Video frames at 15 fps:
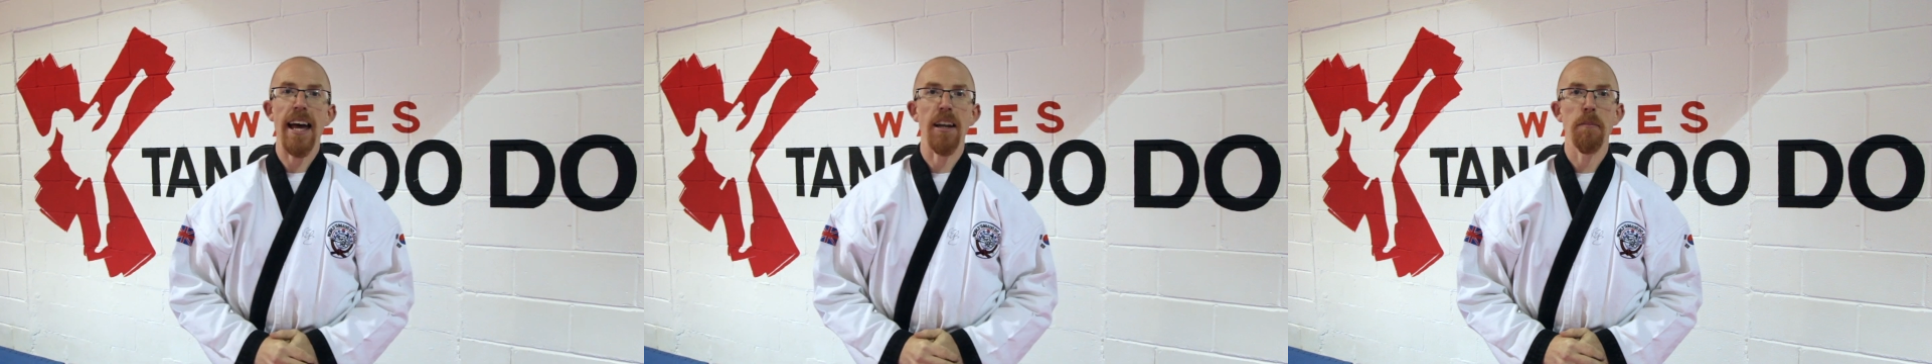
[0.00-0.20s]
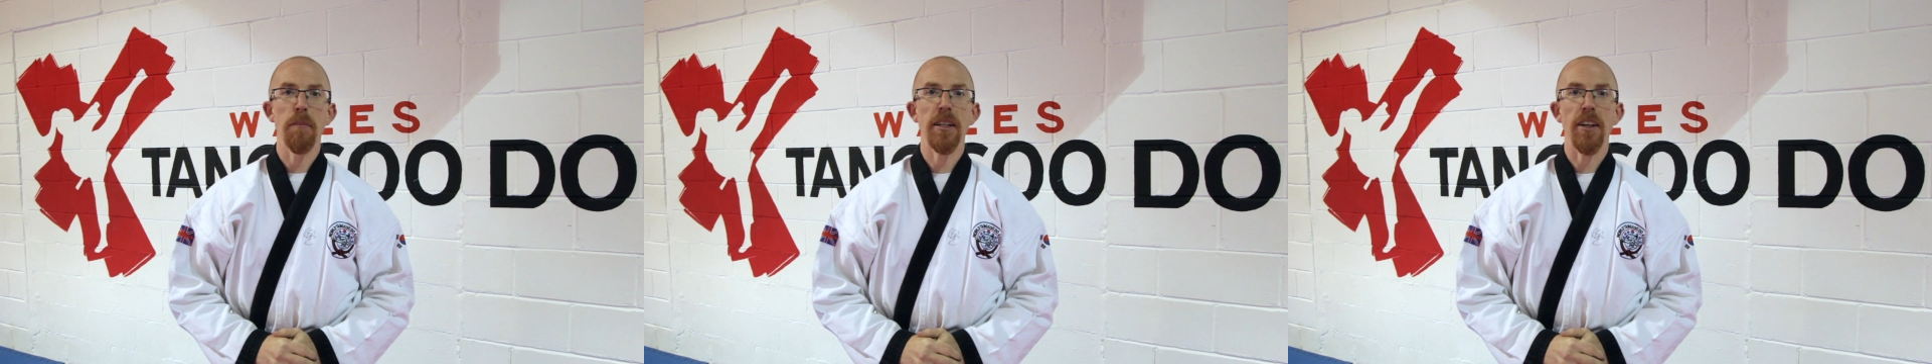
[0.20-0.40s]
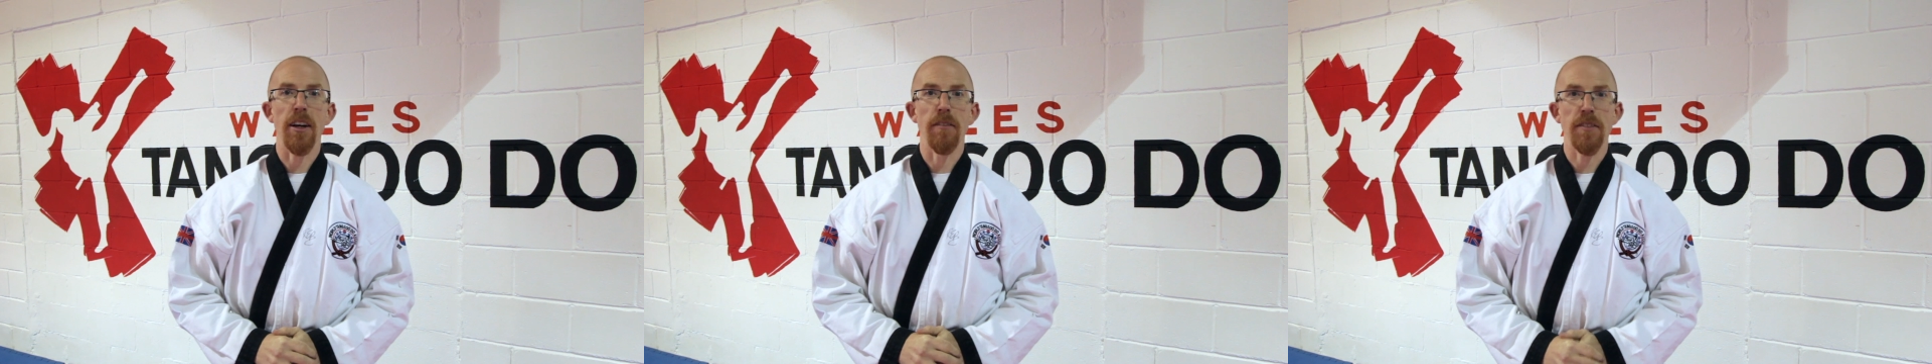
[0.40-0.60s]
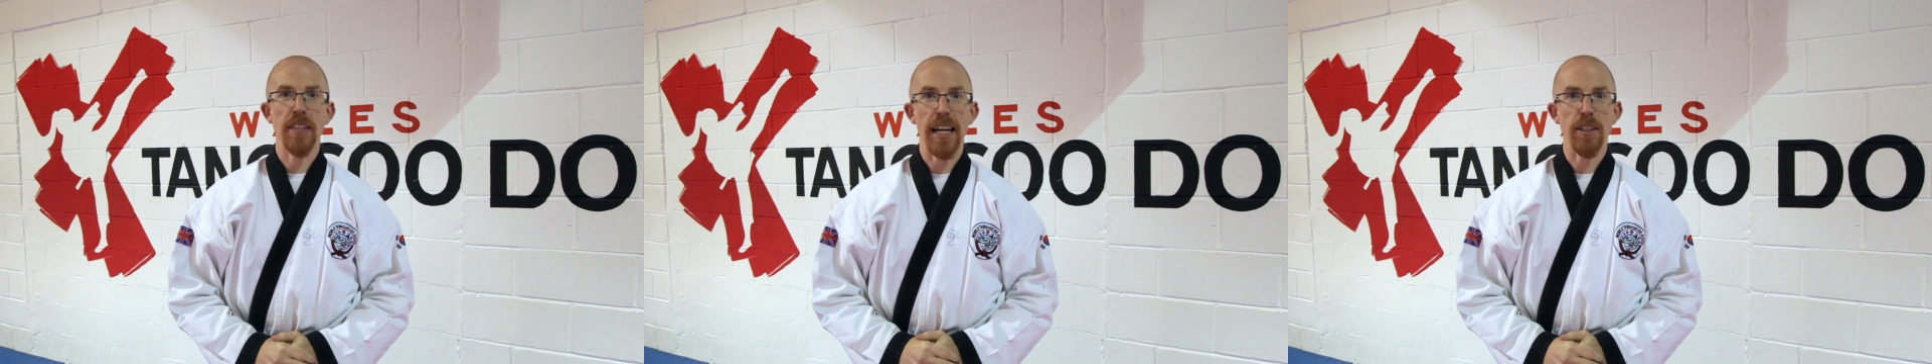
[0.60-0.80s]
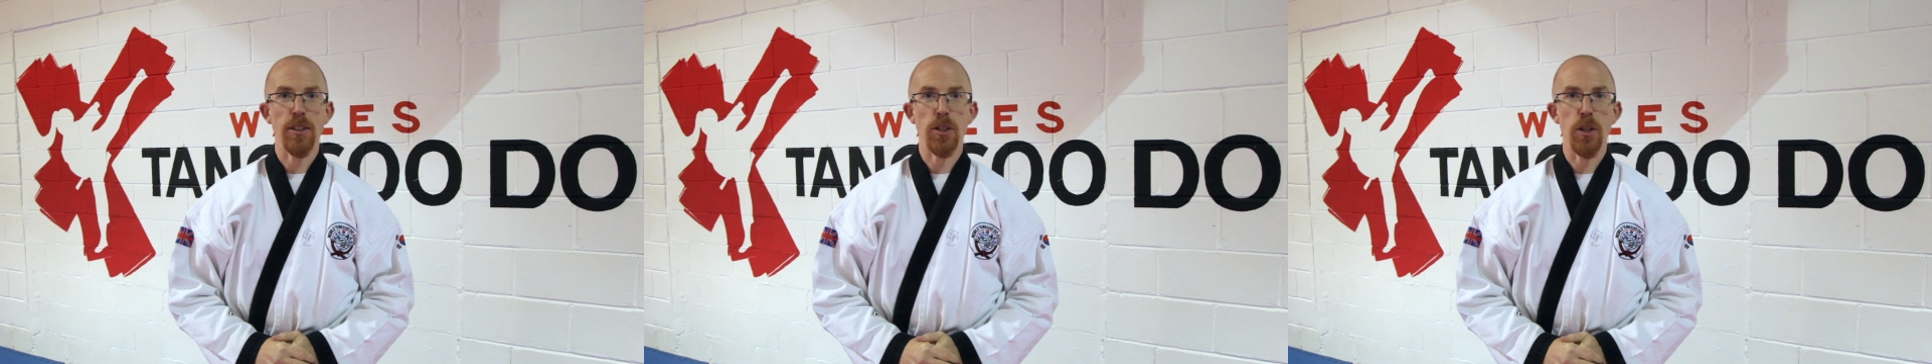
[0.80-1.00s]
element of
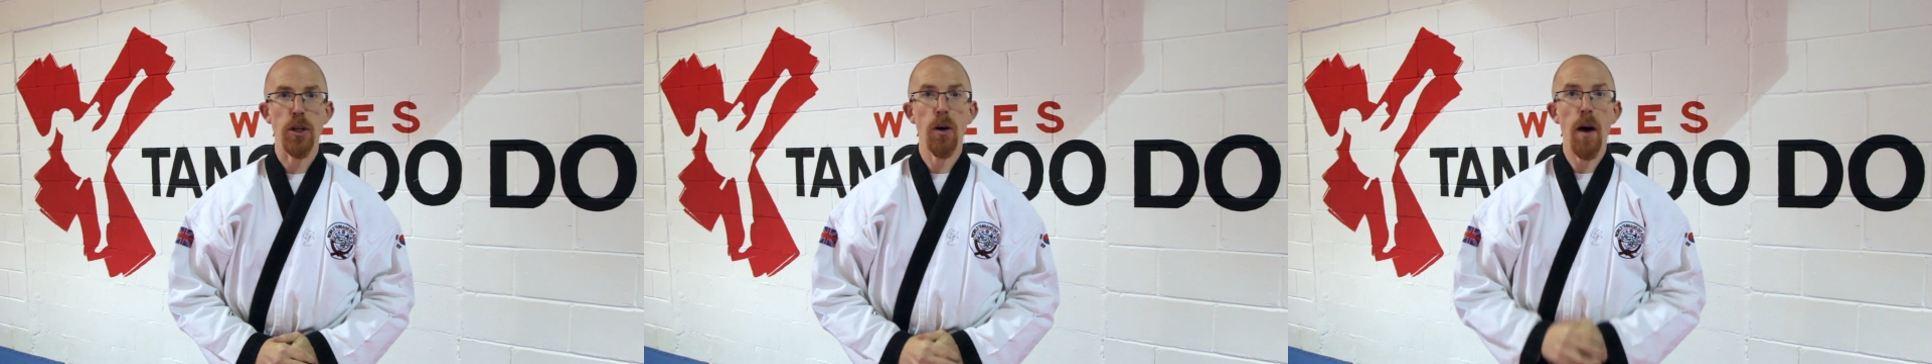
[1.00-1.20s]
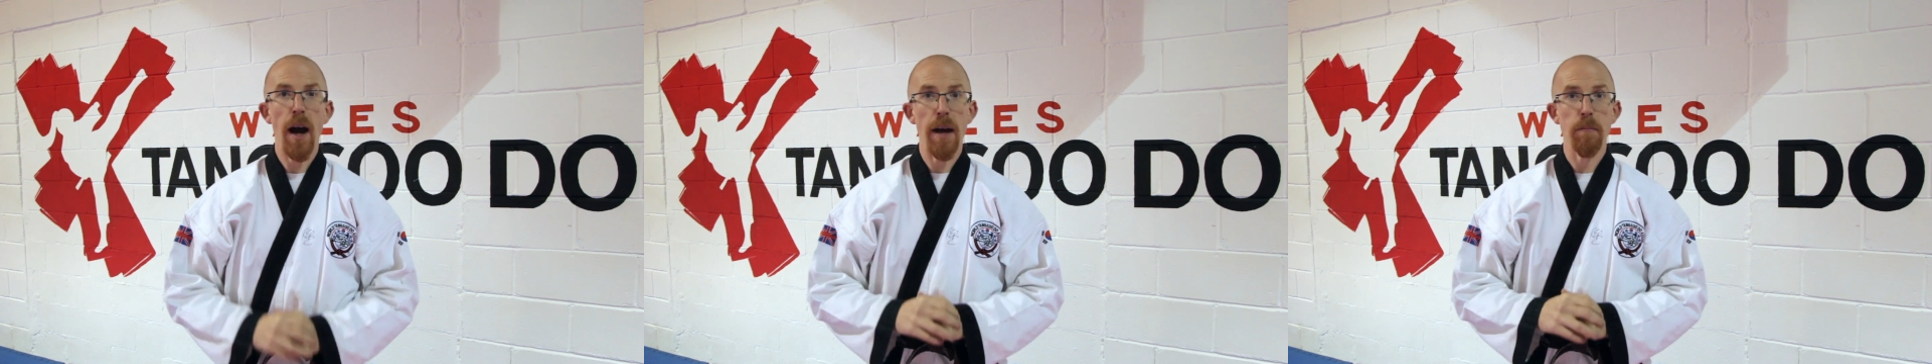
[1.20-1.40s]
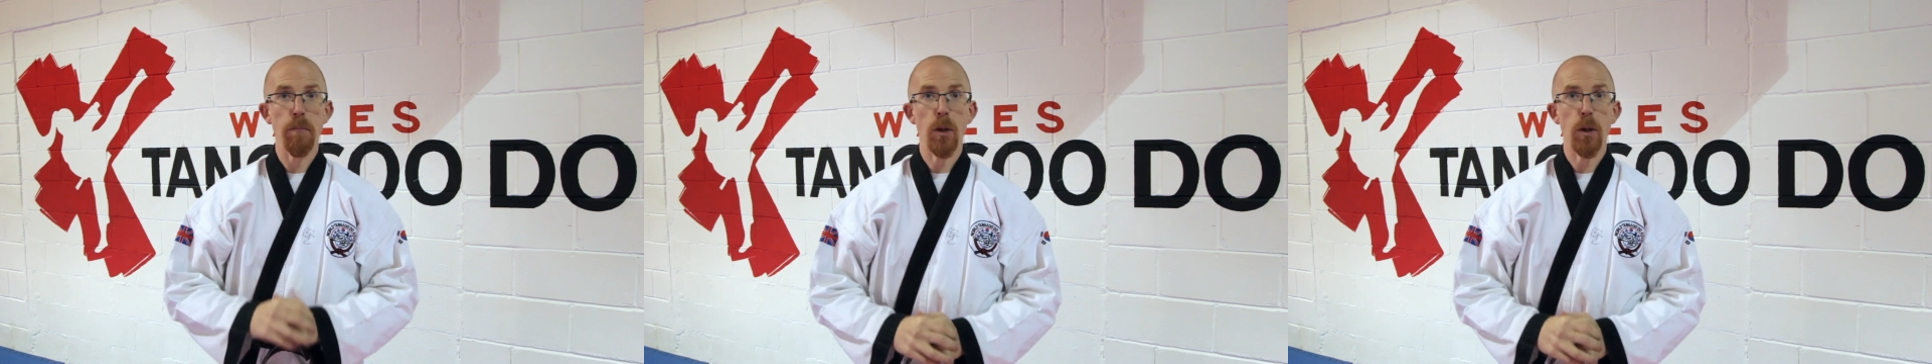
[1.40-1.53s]
Tang Soo and